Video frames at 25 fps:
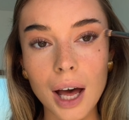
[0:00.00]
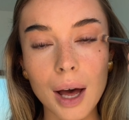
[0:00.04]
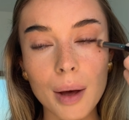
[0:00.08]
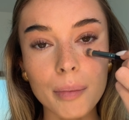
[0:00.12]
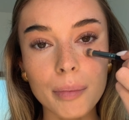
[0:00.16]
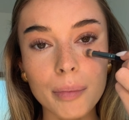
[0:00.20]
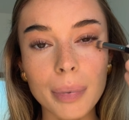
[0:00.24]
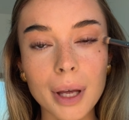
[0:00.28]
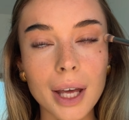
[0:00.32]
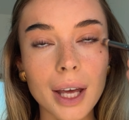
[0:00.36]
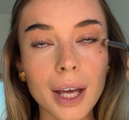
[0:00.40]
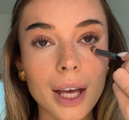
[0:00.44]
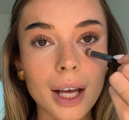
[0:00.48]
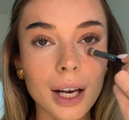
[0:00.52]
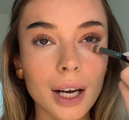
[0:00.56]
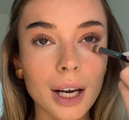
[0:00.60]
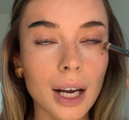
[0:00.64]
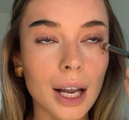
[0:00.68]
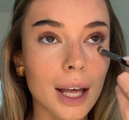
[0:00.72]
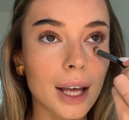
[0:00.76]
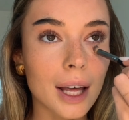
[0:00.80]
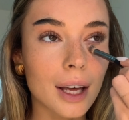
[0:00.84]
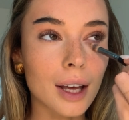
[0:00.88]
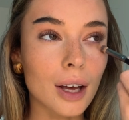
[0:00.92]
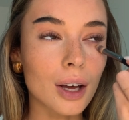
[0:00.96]
being
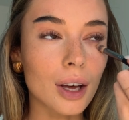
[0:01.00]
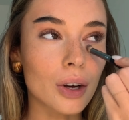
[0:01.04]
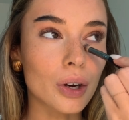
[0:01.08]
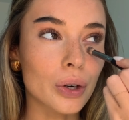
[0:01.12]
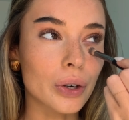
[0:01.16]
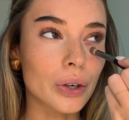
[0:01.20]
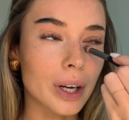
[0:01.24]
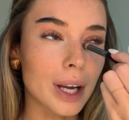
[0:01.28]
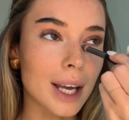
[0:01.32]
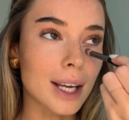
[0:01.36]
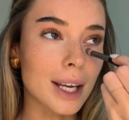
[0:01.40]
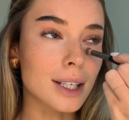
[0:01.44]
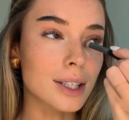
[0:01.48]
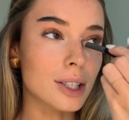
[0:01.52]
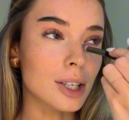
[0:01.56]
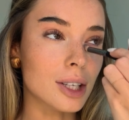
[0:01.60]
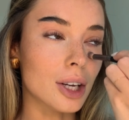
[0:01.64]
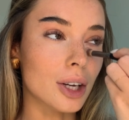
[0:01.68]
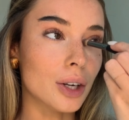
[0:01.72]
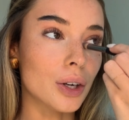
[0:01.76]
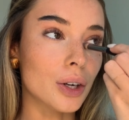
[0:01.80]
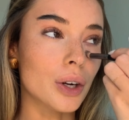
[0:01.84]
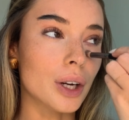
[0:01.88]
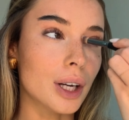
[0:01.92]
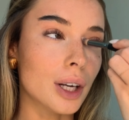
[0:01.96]
like a
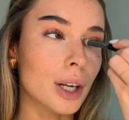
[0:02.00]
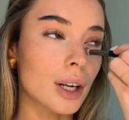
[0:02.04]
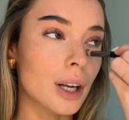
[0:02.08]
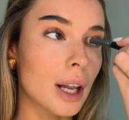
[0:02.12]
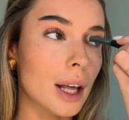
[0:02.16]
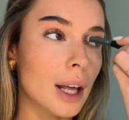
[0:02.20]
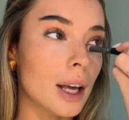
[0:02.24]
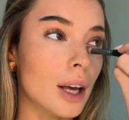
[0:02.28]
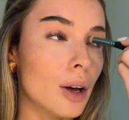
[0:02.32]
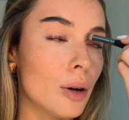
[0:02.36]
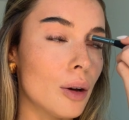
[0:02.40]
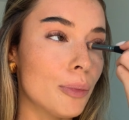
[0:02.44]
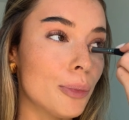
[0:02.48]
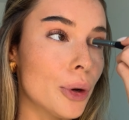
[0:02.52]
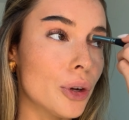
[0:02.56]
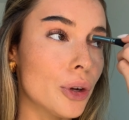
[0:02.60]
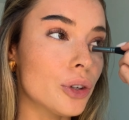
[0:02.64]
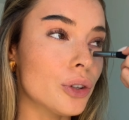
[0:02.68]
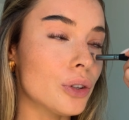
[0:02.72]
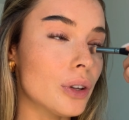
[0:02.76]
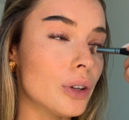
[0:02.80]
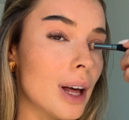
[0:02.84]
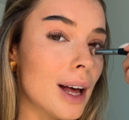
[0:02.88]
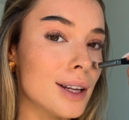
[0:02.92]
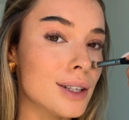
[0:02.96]
creator and like a
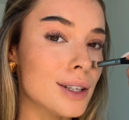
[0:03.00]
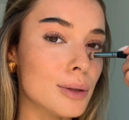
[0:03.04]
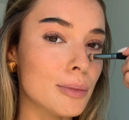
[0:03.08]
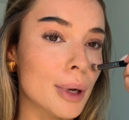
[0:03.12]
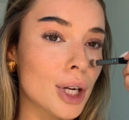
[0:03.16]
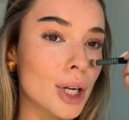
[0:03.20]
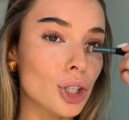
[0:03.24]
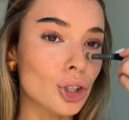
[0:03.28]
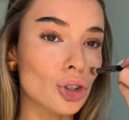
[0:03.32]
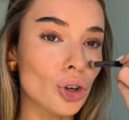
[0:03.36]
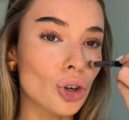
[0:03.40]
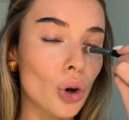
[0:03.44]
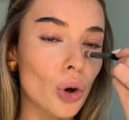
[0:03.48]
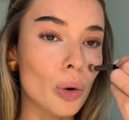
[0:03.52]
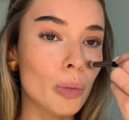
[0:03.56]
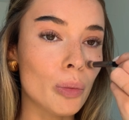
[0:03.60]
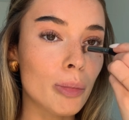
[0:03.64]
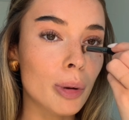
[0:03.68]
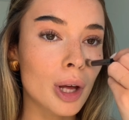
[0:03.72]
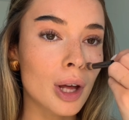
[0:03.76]
model as my job,